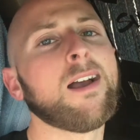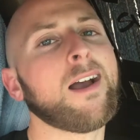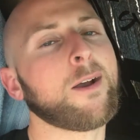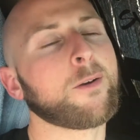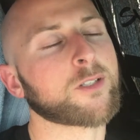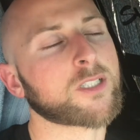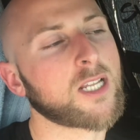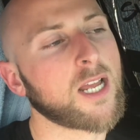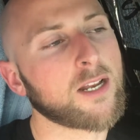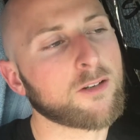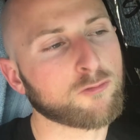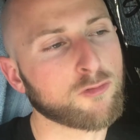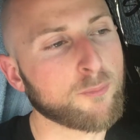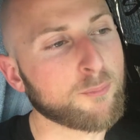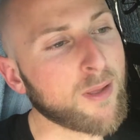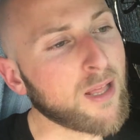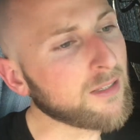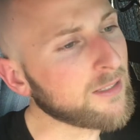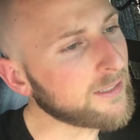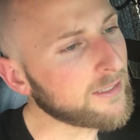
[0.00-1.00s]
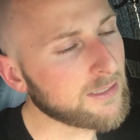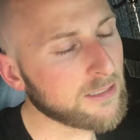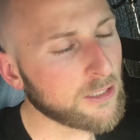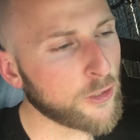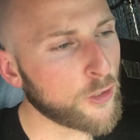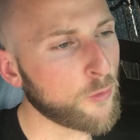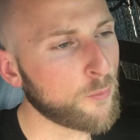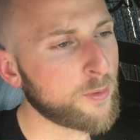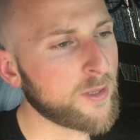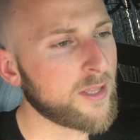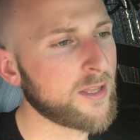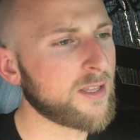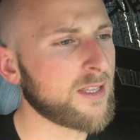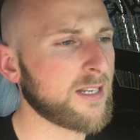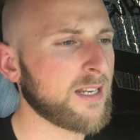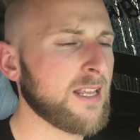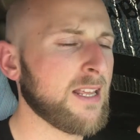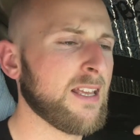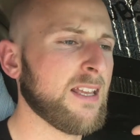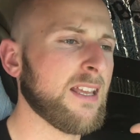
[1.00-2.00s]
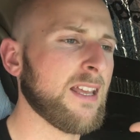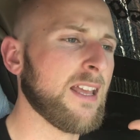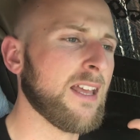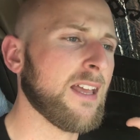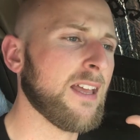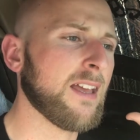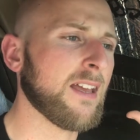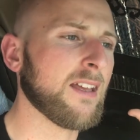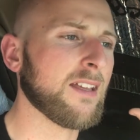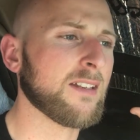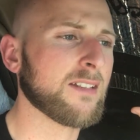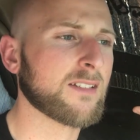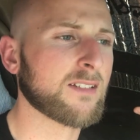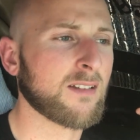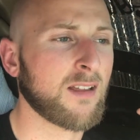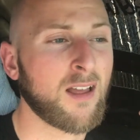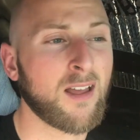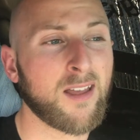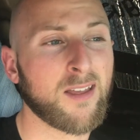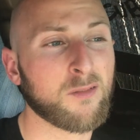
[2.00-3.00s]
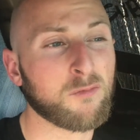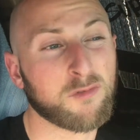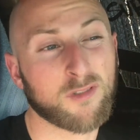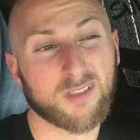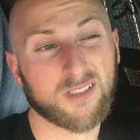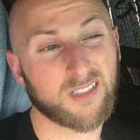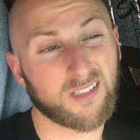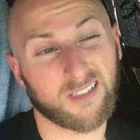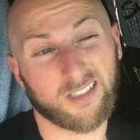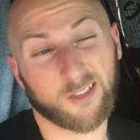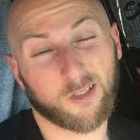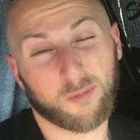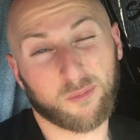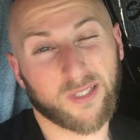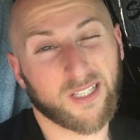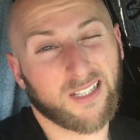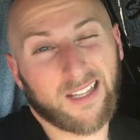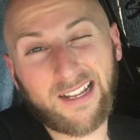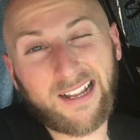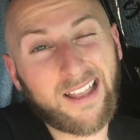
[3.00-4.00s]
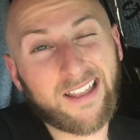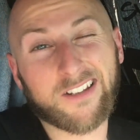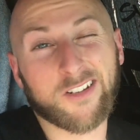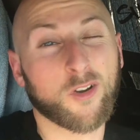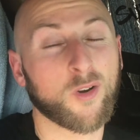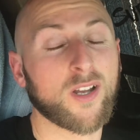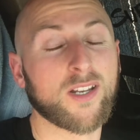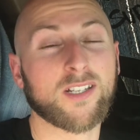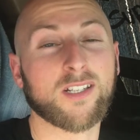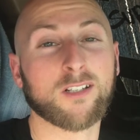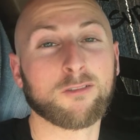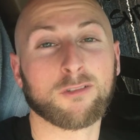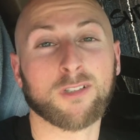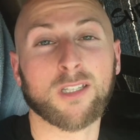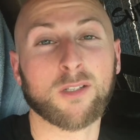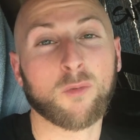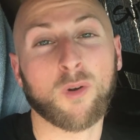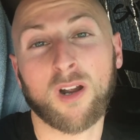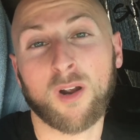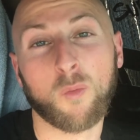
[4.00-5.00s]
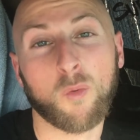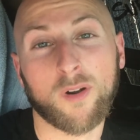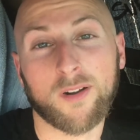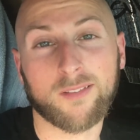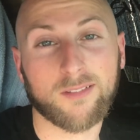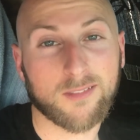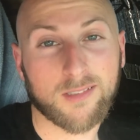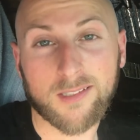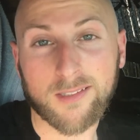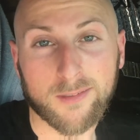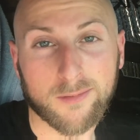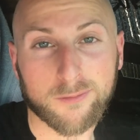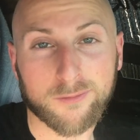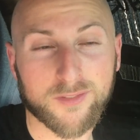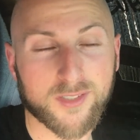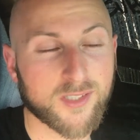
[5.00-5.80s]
I was kind of rebelling a little bit, and I was a little bit like, I had no idea really where I wanted to live.